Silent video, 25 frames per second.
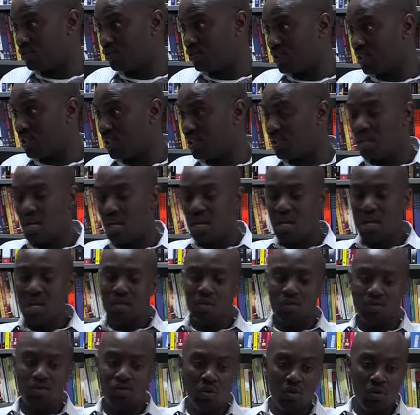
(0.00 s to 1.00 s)
You see,
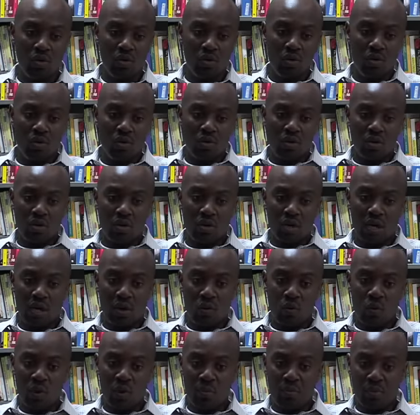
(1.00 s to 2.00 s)
so
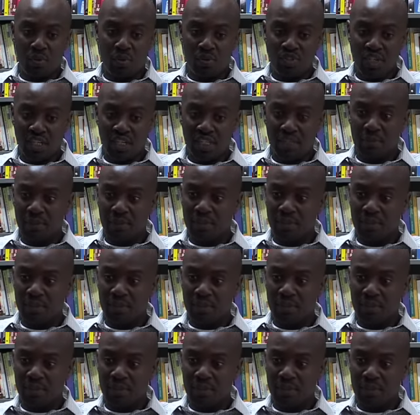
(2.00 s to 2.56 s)
we project by